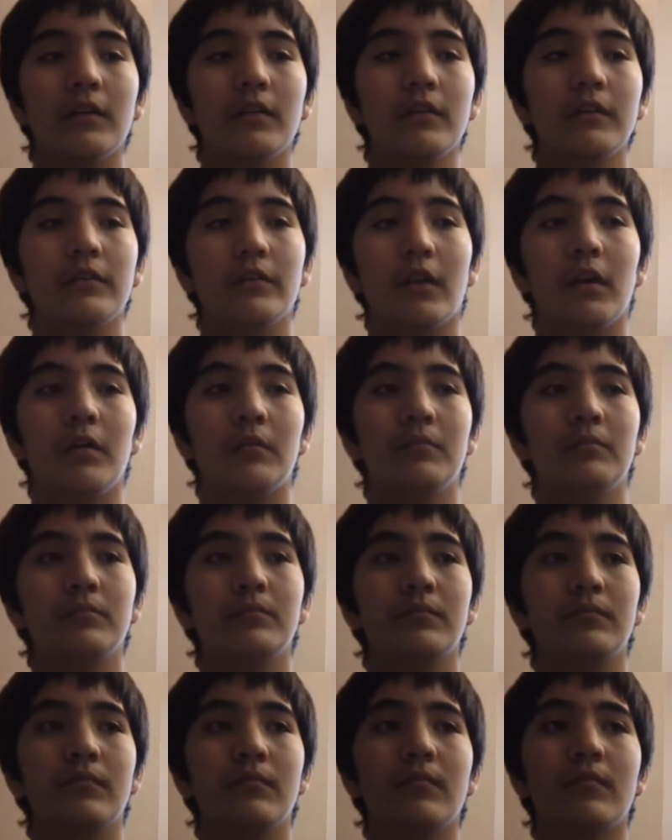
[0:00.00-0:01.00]
so
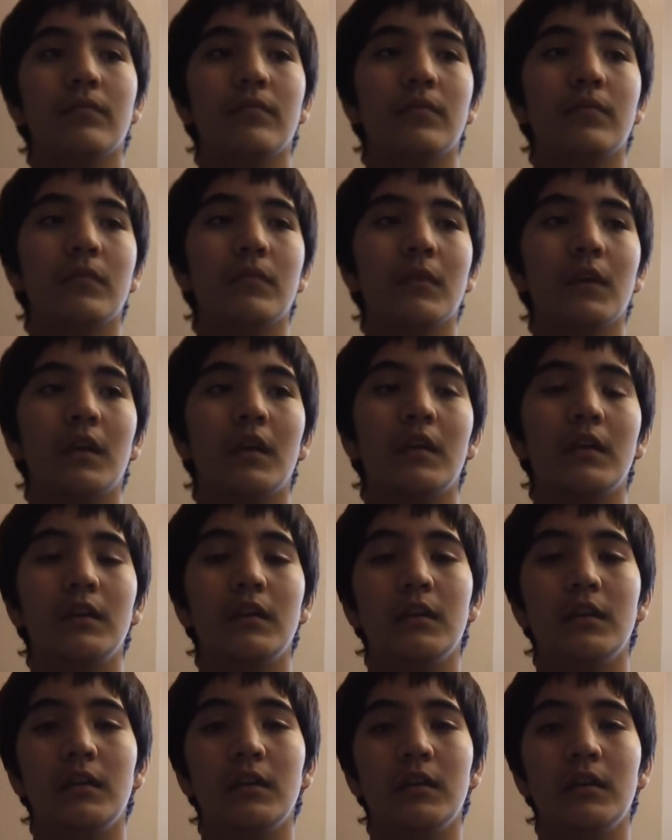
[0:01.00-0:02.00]

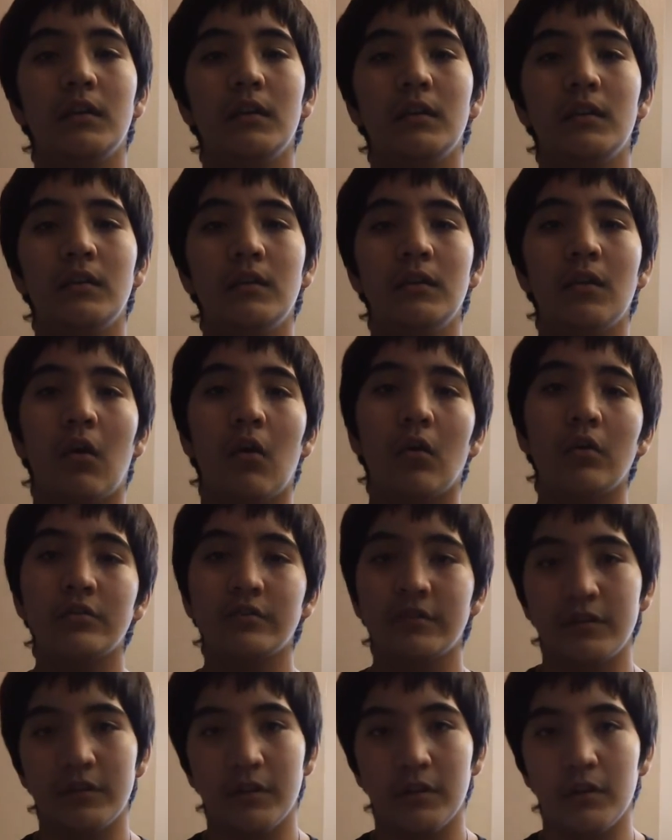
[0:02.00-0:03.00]
he or
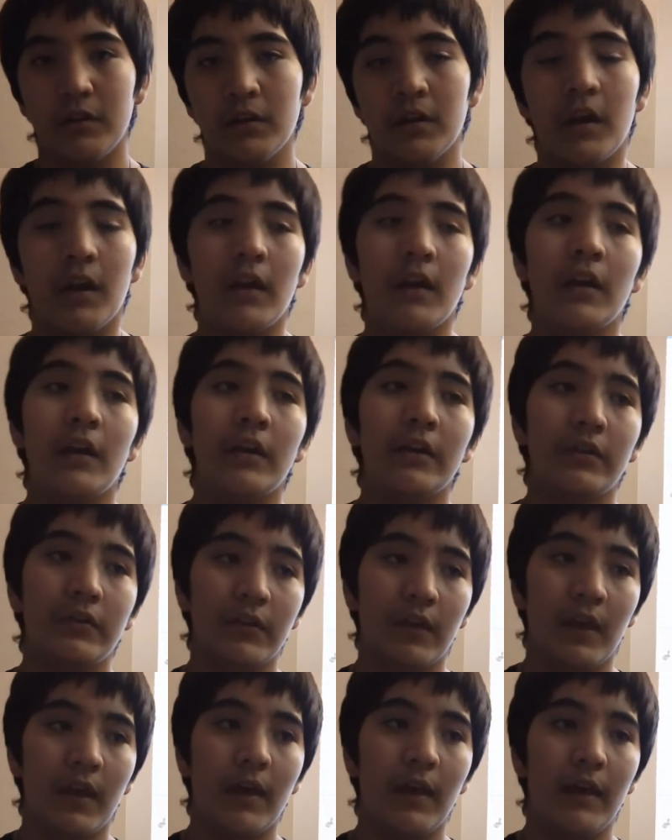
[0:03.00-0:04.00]
she
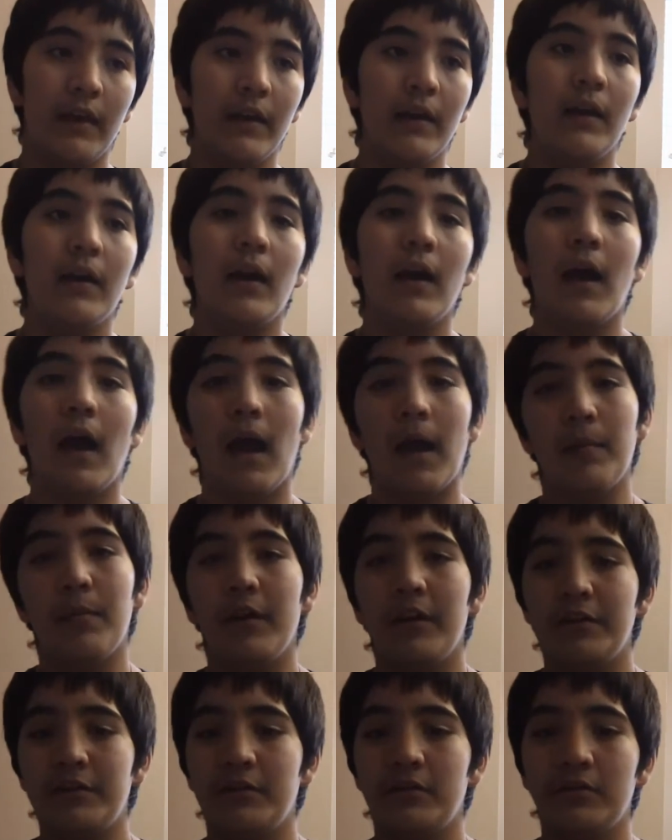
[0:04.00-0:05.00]
said I
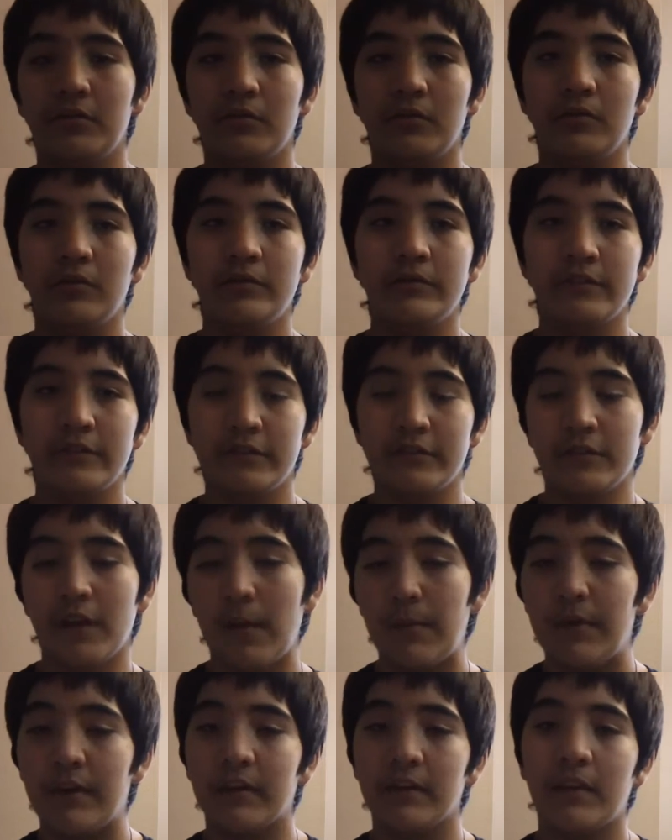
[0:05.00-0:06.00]
bet you, since you're not
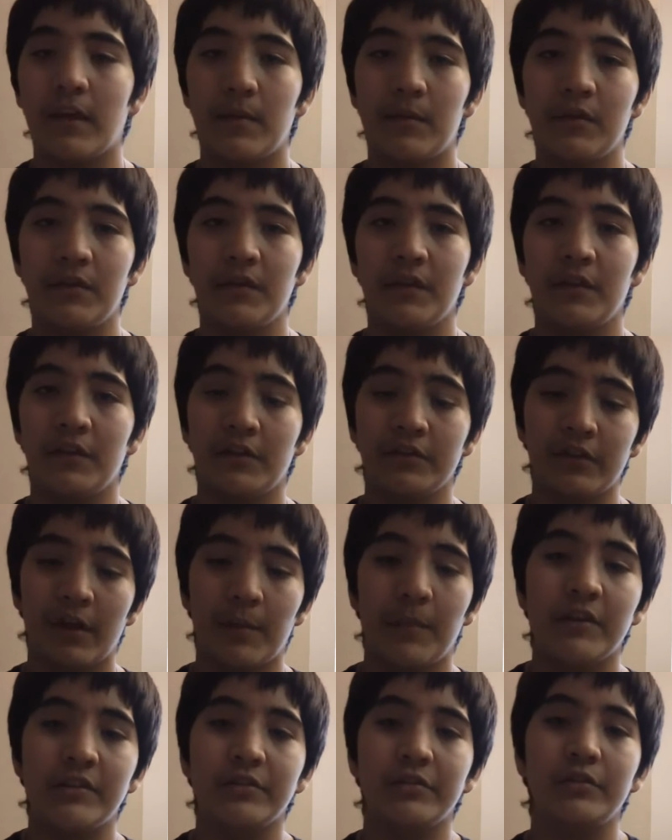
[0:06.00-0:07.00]
making that many videos, I
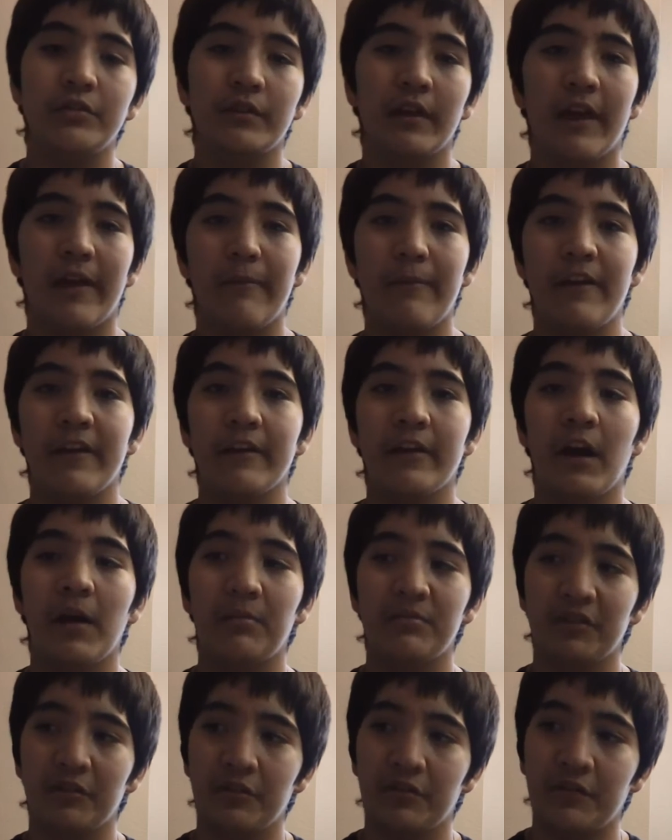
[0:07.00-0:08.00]
bet you you can't make
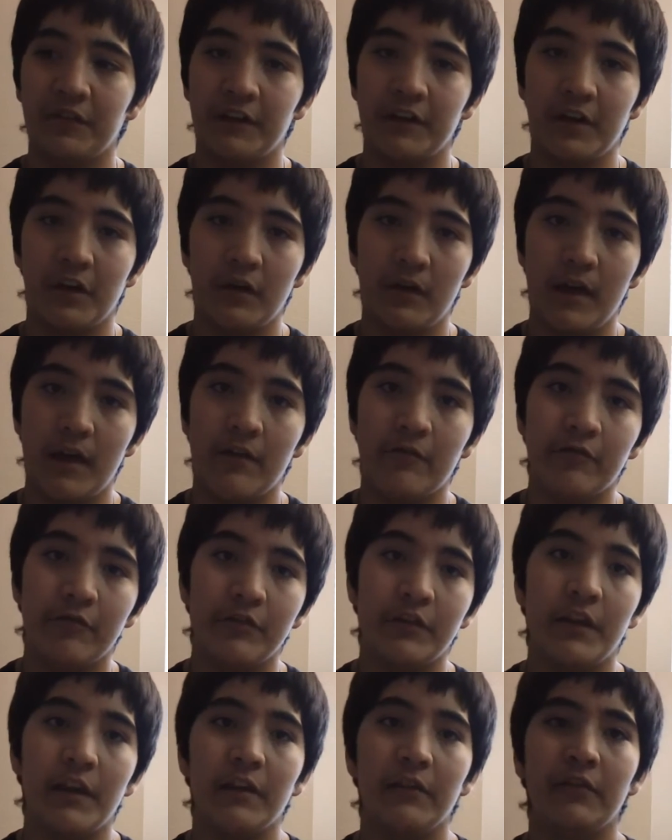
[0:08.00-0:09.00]
upload a video every
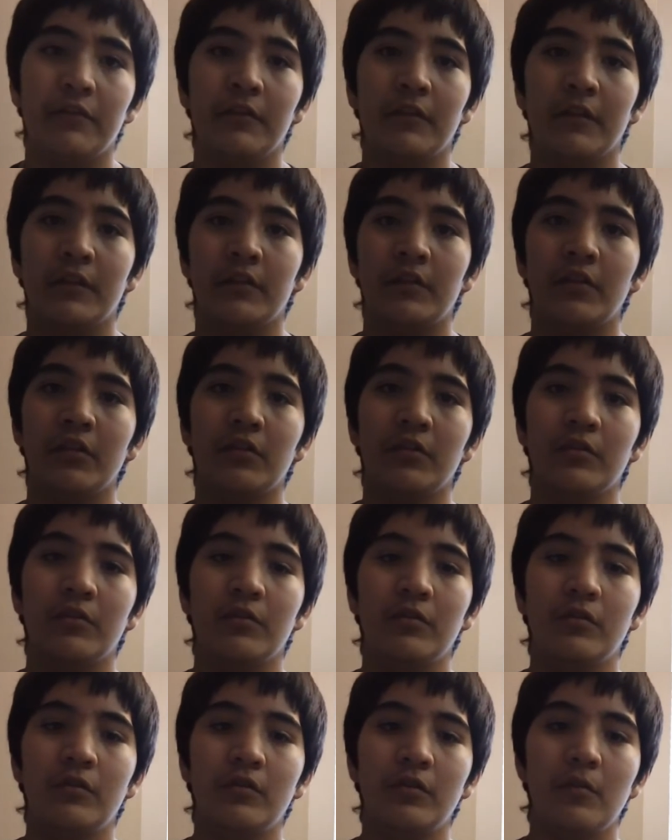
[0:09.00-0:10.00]
day until
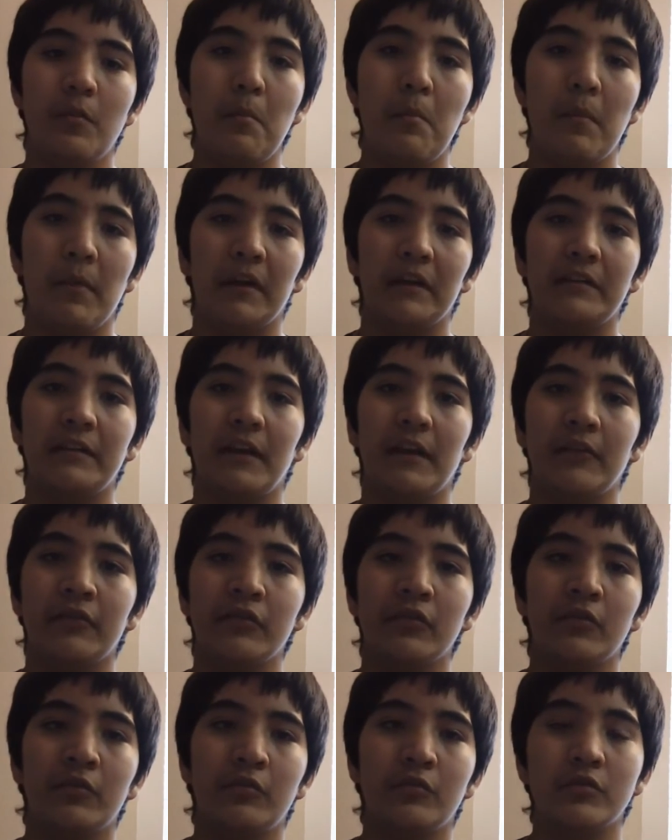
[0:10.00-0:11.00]
May 10th,
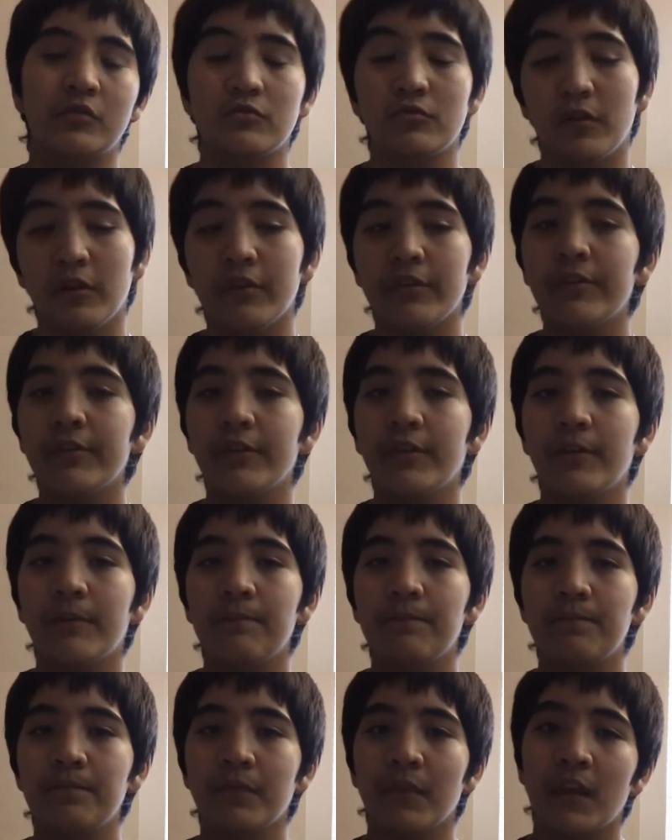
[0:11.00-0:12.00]
which was
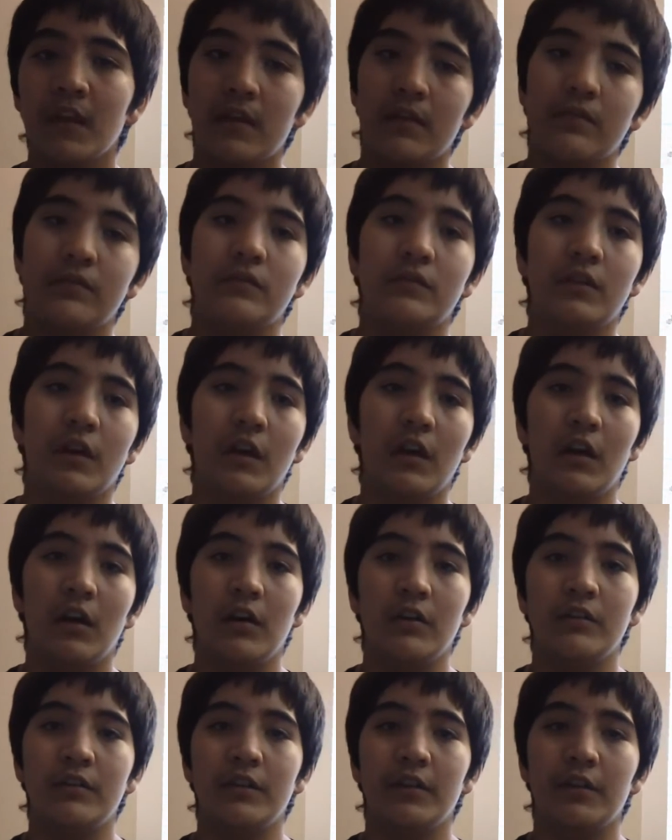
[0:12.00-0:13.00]

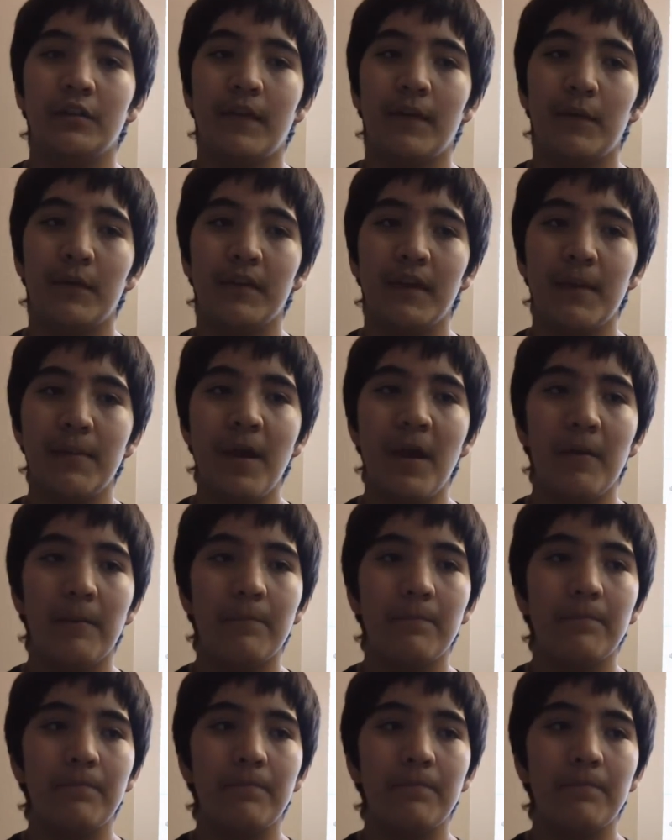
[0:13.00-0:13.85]
the year that we came out.